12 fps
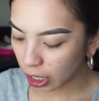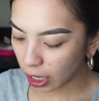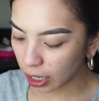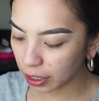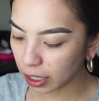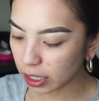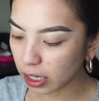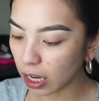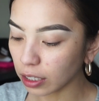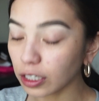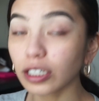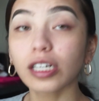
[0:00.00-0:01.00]
And this
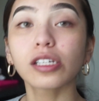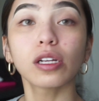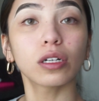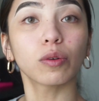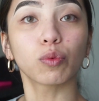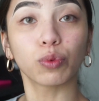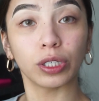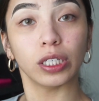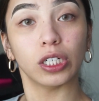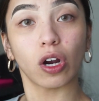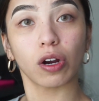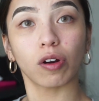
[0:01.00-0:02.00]
color does look really
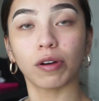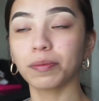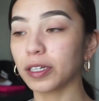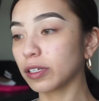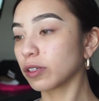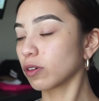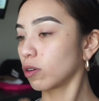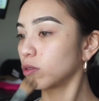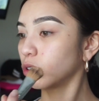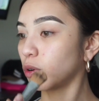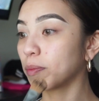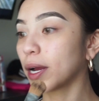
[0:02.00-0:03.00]
dark on me, so
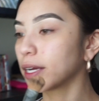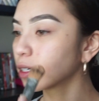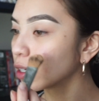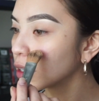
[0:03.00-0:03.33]
don't mind.